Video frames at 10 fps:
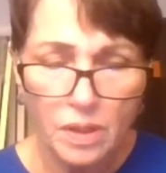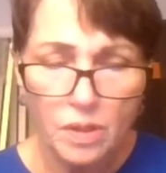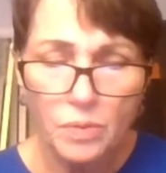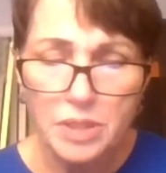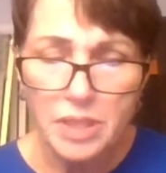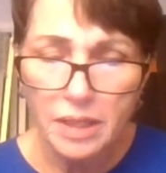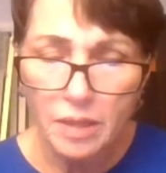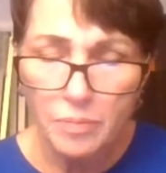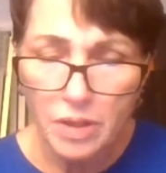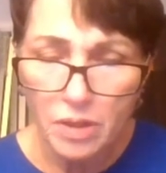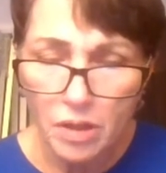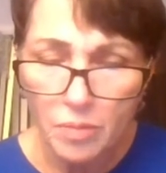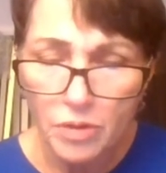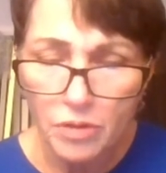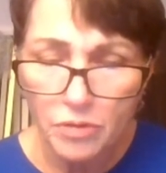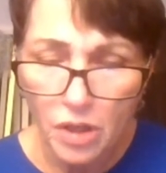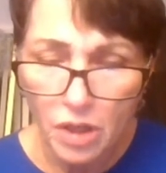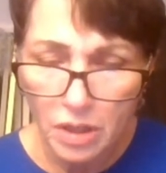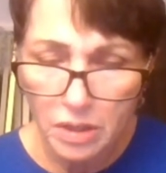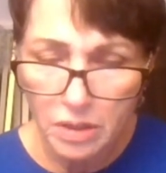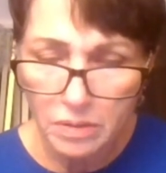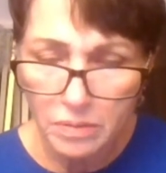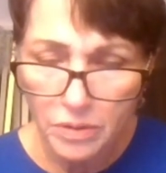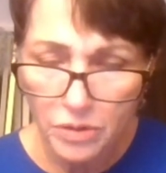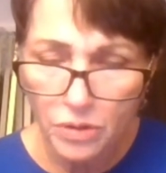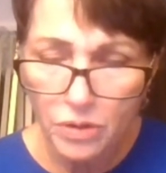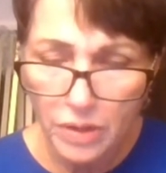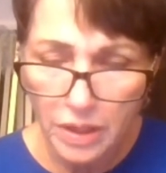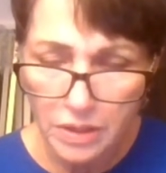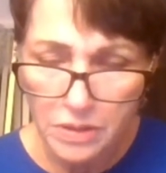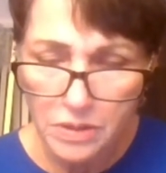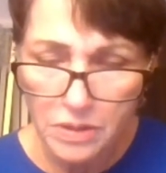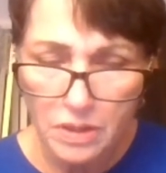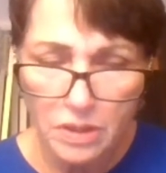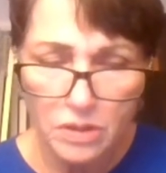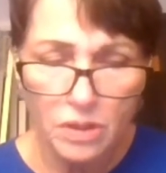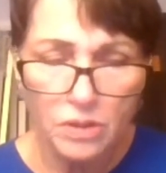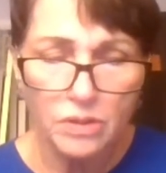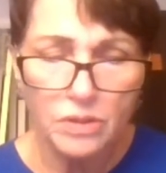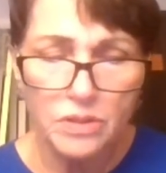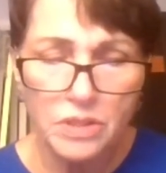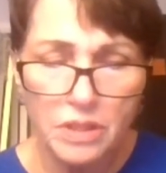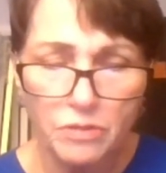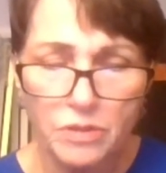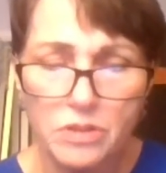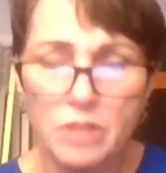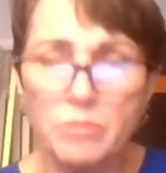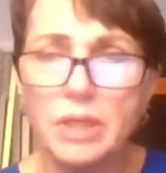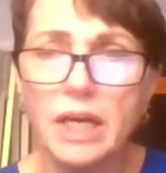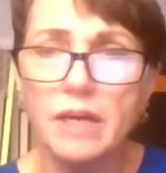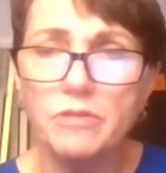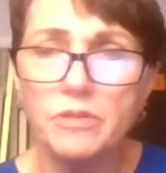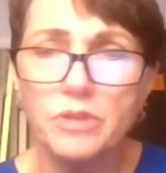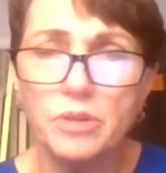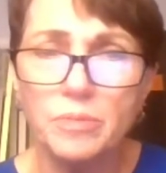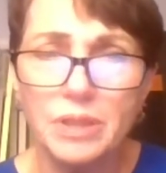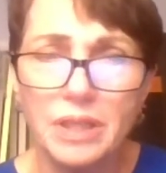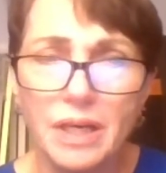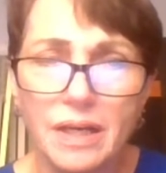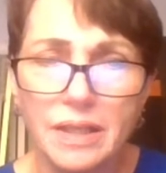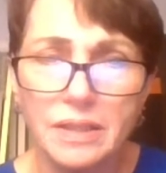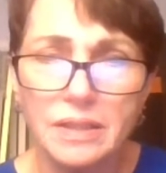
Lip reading: We take up the armor of God, your grace, in our earnest efforts on behalf of humankind.